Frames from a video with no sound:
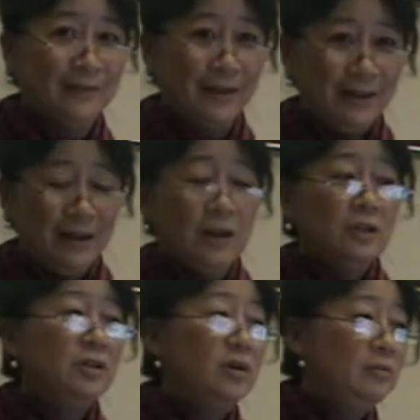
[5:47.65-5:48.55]
Yeah?
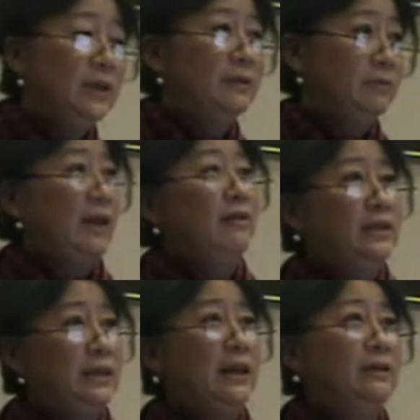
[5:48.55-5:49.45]
So we
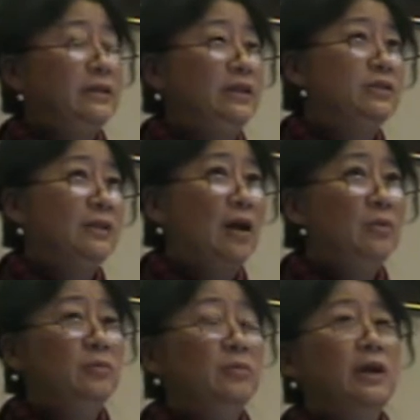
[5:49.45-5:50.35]
have EAL teachers now
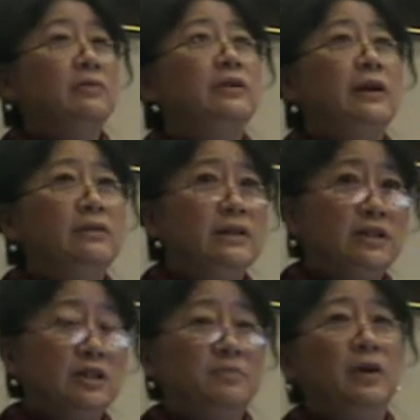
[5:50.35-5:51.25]
who are working with EAL teachers